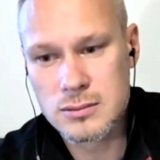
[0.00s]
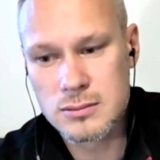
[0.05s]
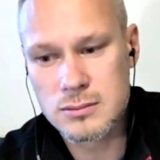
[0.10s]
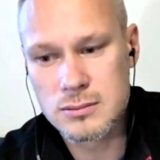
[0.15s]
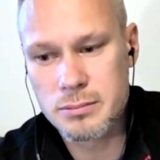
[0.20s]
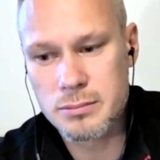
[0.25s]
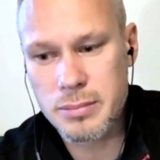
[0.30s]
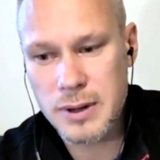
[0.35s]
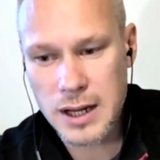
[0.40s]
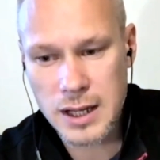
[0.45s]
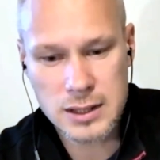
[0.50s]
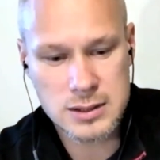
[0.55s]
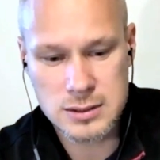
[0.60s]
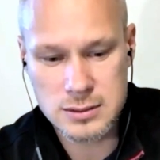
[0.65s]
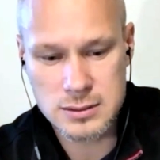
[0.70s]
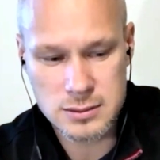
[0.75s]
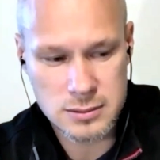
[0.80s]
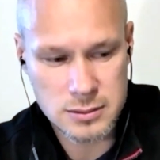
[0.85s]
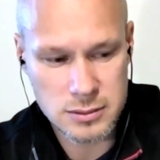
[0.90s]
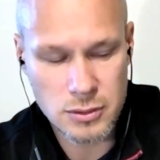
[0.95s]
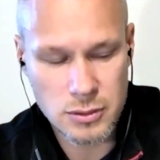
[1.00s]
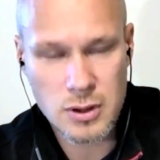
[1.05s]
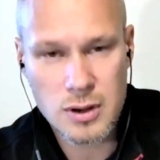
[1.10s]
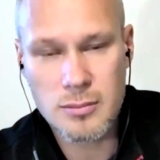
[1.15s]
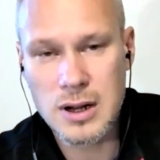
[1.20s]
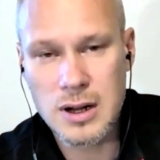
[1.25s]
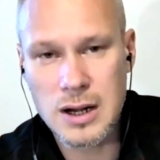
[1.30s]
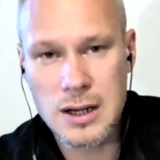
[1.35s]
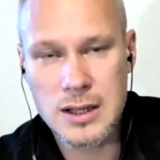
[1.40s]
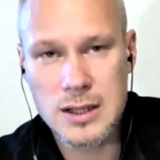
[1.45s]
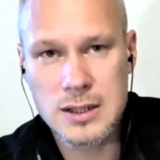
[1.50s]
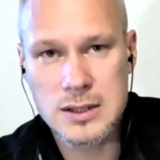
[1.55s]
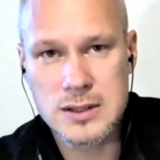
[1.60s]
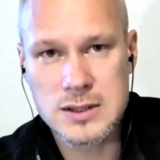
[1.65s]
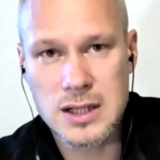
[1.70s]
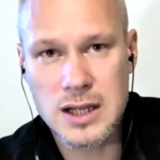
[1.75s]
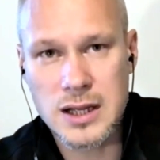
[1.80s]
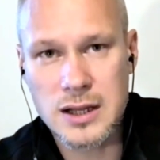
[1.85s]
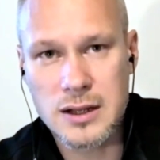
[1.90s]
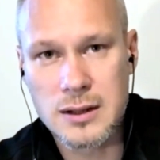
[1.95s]
but normally it's
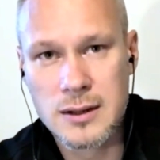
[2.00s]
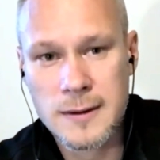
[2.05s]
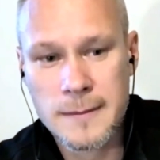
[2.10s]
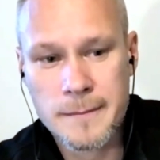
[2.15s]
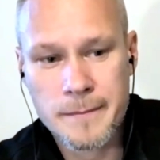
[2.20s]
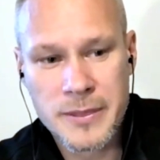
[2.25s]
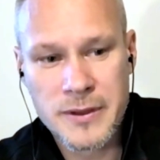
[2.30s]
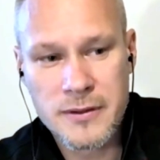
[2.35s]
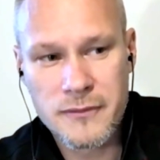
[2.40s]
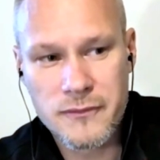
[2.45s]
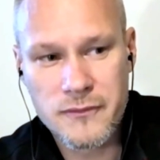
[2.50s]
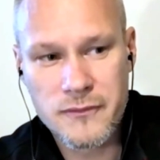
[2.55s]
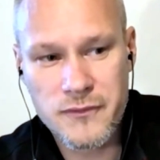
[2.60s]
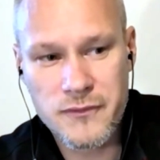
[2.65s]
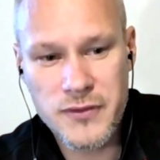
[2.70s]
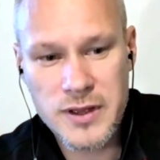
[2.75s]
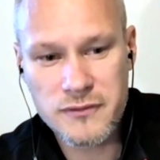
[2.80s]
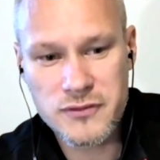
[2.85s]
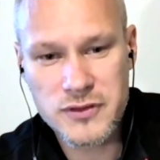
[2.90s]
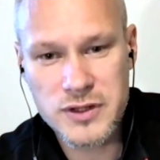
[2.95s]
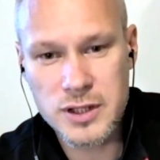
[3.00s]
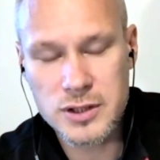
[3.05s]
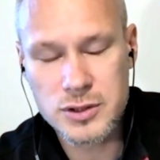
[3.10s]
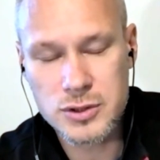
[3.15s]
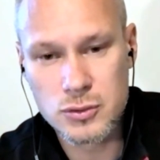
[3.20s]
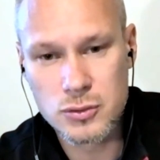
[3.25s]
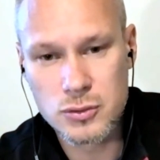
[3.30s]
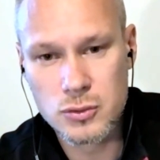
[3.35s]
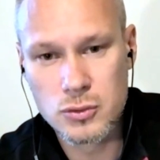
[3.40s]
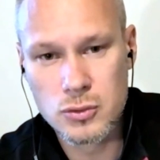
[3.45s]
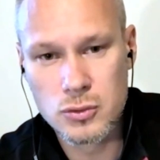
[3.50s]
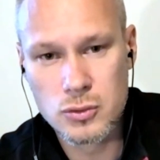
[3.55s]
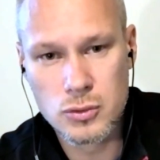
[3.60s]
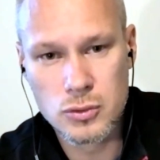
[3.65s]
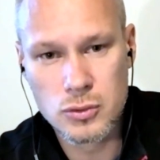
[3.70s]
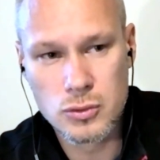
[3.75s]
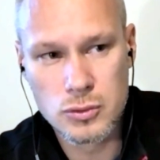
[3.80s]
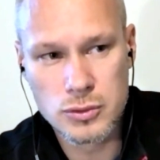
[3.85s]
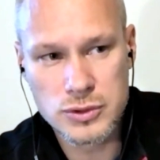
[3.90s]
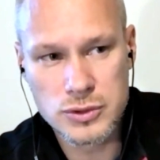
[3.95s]
like 50
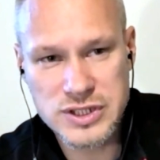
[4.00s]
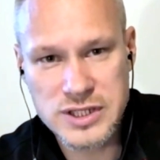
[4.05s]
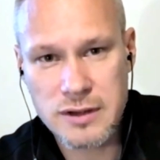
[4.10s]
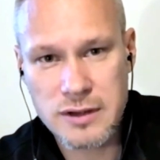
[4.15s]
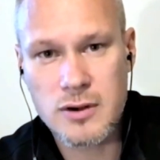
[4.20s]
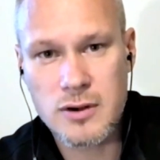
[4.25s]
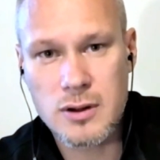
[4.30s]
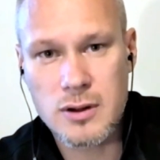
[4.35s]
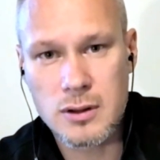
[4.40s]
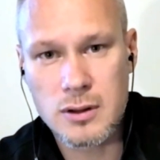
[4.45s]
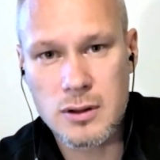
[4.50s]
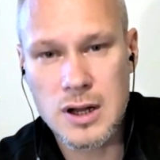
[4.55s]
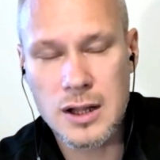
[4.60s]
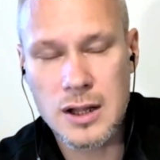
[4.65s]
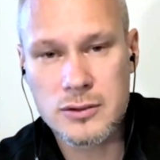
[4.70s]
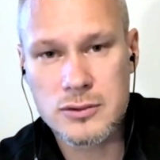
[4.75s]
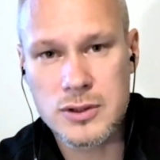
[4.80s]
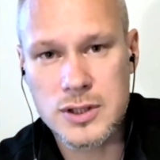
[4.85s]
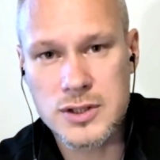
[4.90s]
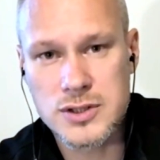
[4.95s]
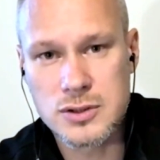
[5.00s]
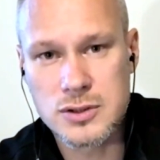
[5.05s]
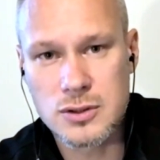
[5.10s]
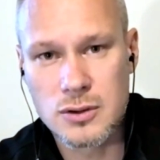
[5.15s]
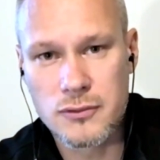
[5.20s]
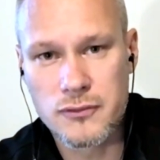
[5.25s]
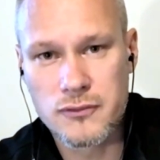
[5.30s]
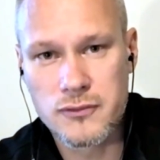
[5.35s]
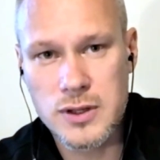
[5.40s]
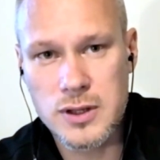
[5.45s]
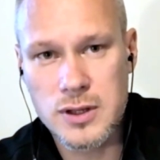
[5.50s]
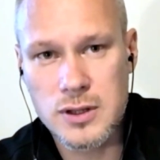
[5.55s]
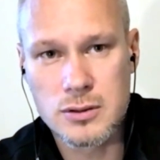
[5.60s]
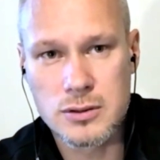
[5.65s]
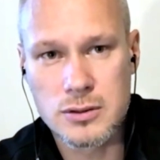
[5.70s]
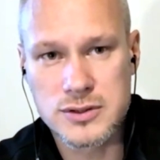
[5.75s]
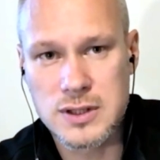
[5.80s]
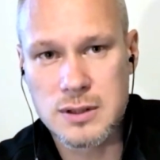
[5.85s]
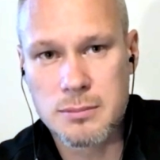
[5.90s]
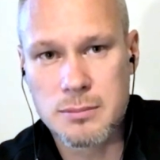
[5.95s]
to several hundreds of
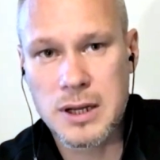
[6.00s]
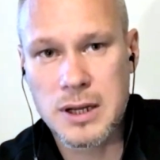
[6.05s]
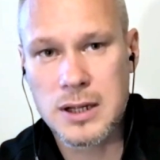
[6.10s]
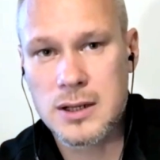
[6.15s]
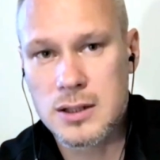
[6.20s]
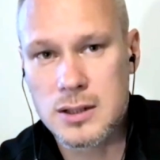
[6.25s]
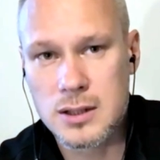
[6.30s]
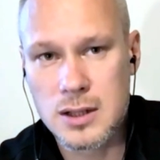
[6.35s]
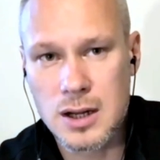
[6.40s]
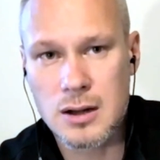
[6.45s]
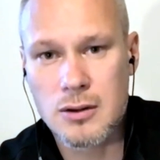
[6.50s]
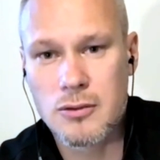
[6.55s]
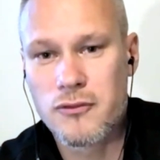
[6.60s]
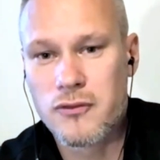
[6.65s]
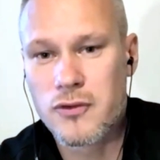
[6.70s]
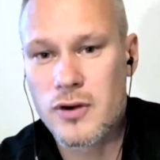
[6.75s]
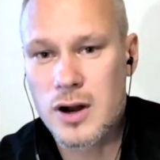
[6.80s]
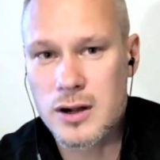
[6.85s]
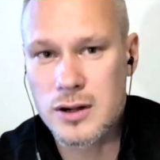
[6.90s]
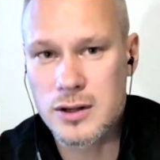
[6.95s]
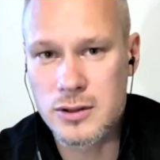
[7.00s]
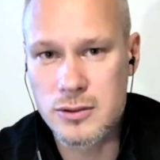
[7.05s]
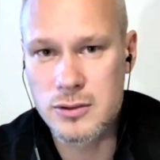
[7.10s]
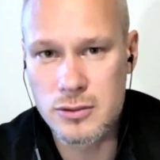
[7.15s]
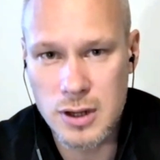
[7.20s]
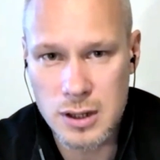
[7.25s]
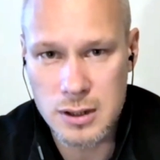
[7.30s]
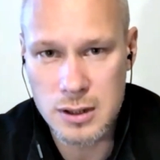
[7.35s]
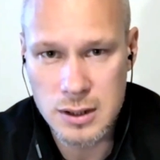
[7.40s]
euros, depending how far you are.